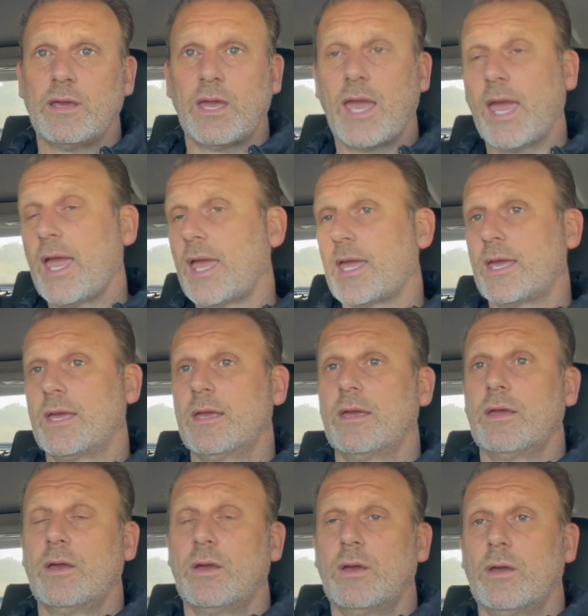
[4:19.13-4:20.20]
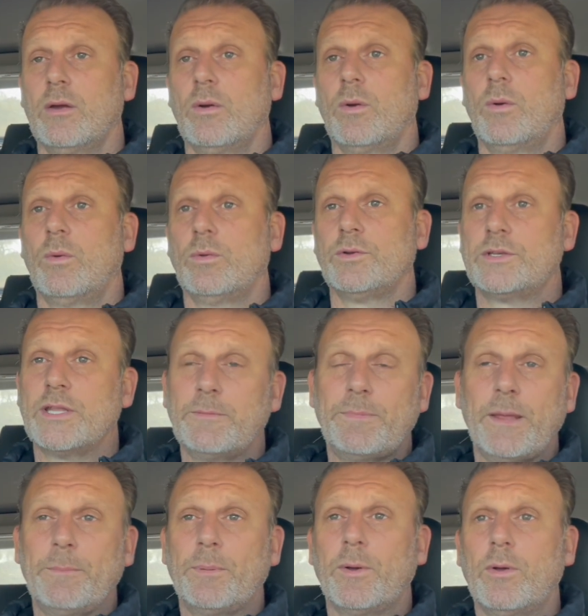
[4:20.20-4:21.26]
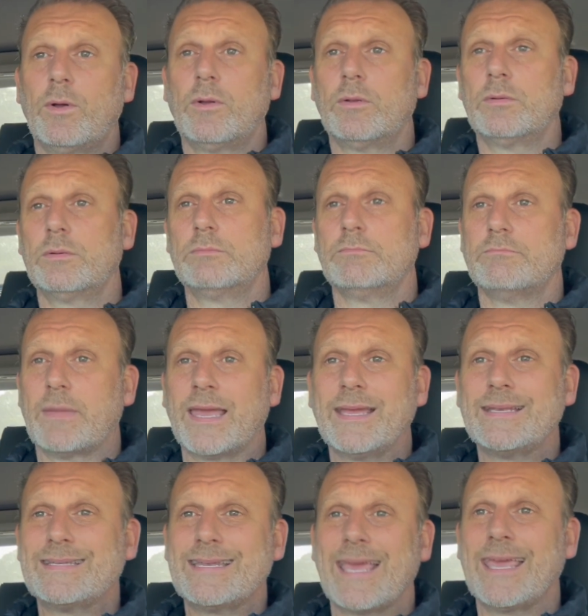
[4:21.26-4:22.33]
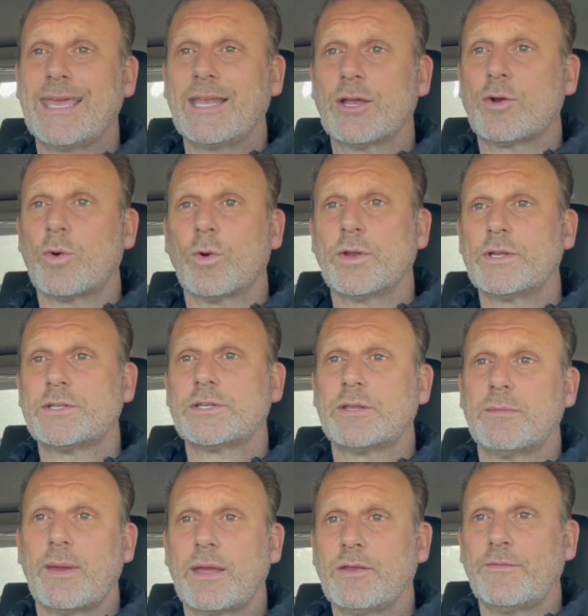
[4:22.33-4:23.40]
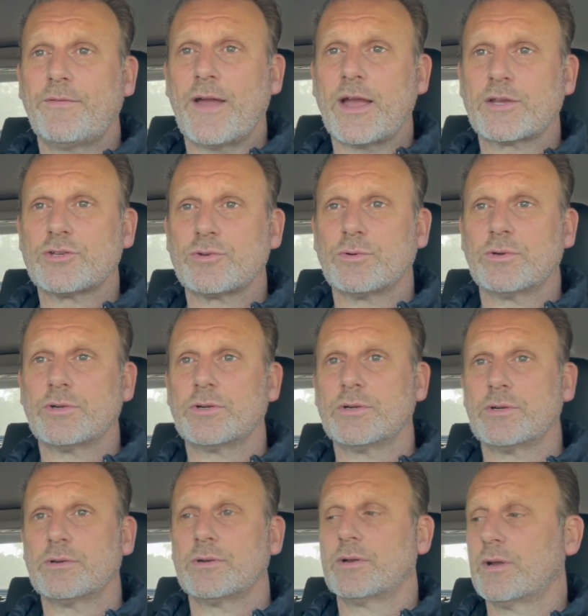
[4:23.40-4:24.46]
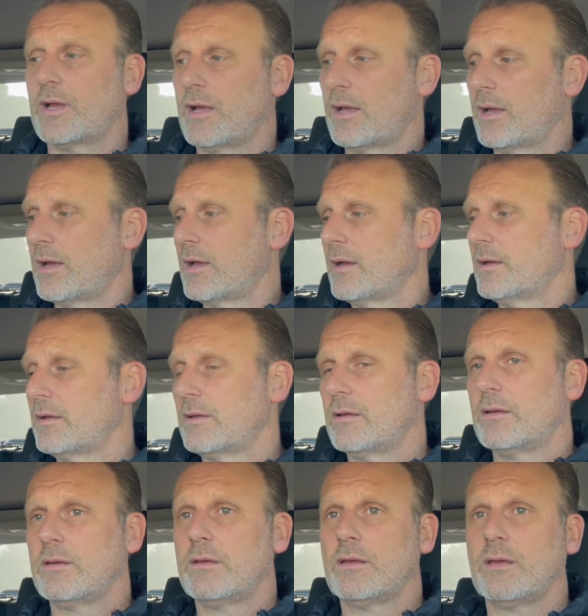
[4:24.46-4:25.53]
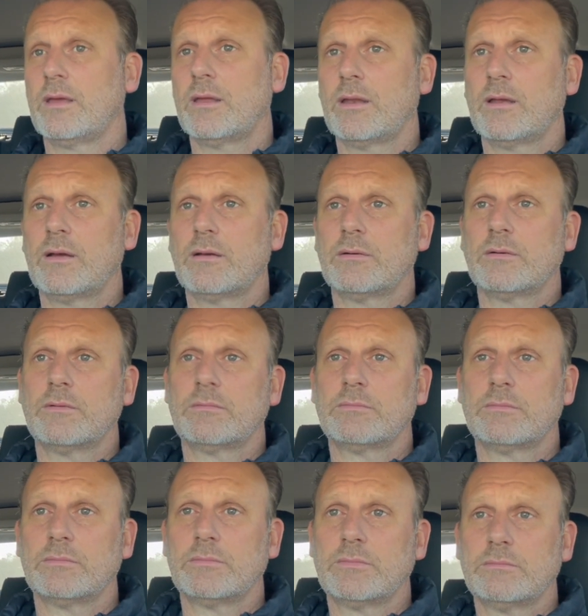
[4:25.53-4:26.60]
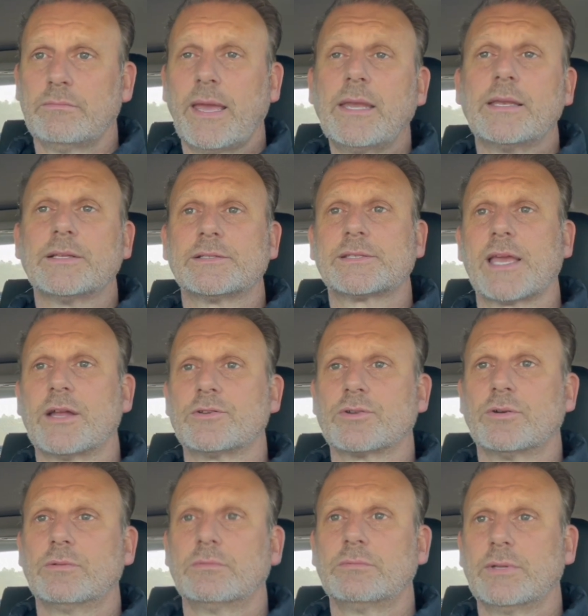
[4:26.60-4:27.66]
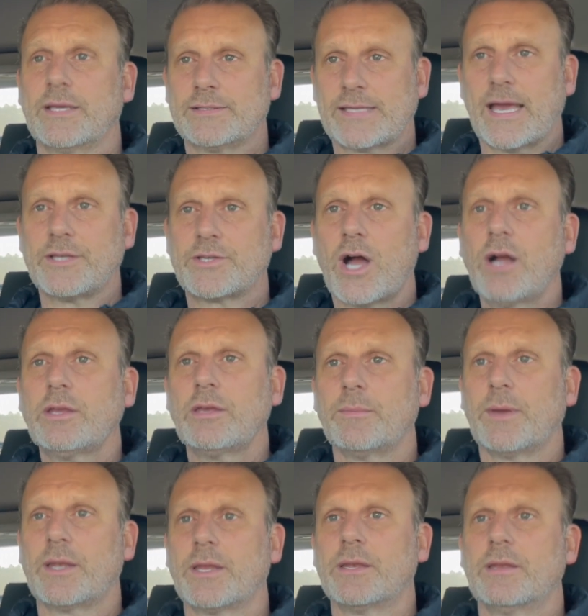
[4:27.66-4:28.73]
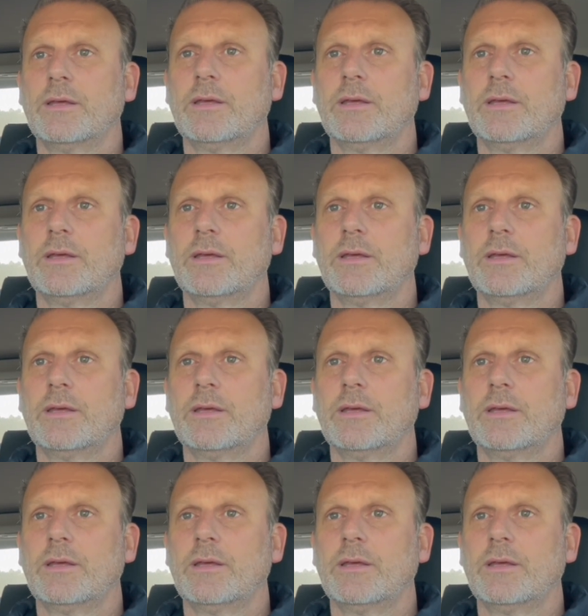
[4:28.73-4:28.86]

A, did people maintain according to the manufacturer uh, you know, maintenance schedule? Is that documented?